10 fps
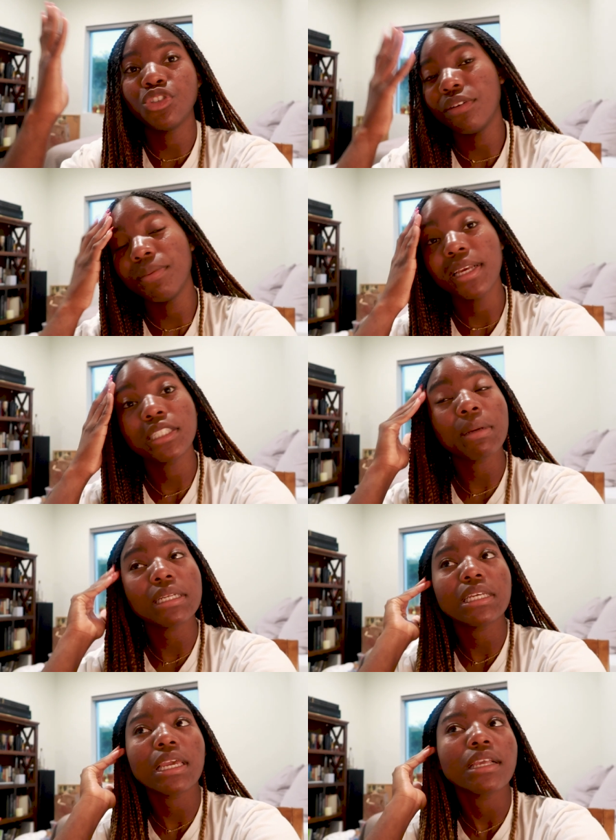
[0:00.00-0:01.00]
should have been
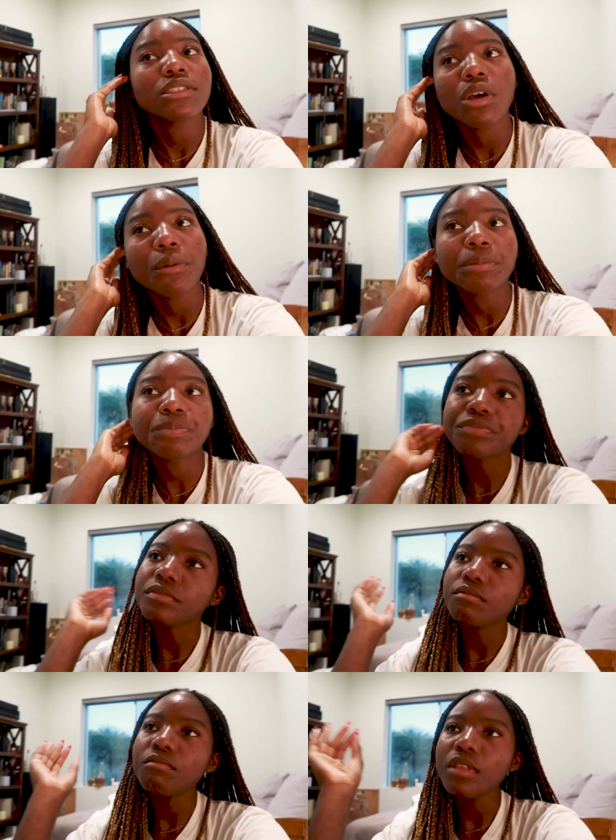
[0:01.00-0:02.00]
expecting it so
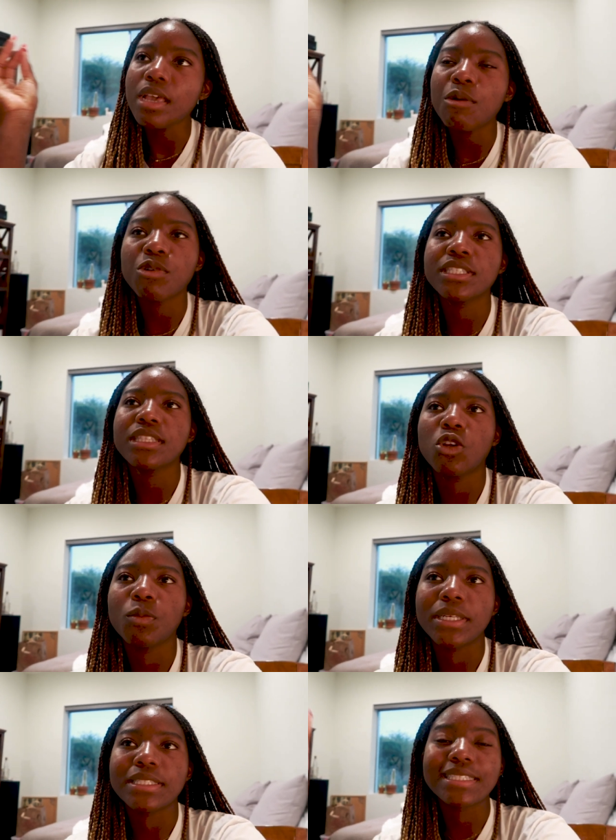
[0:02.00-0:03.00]
I was a little
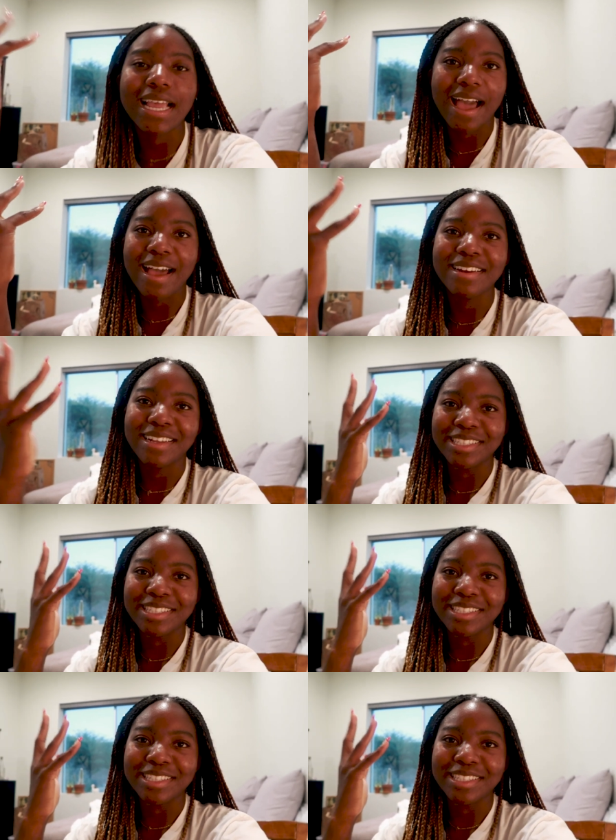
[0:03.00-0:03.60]
bit sad.